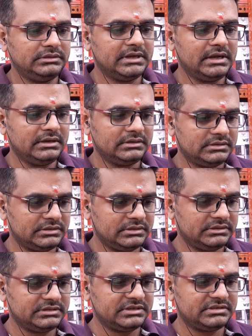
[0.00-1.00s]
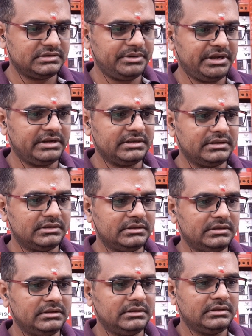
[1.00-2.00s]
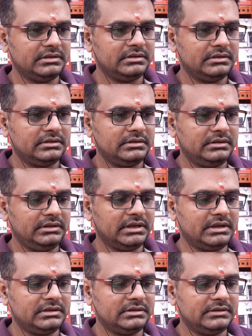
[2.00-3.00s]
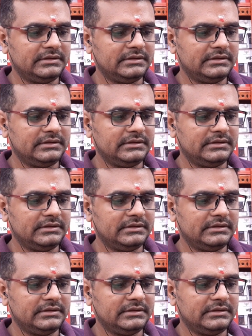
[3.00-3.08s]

yeah just a minute yeah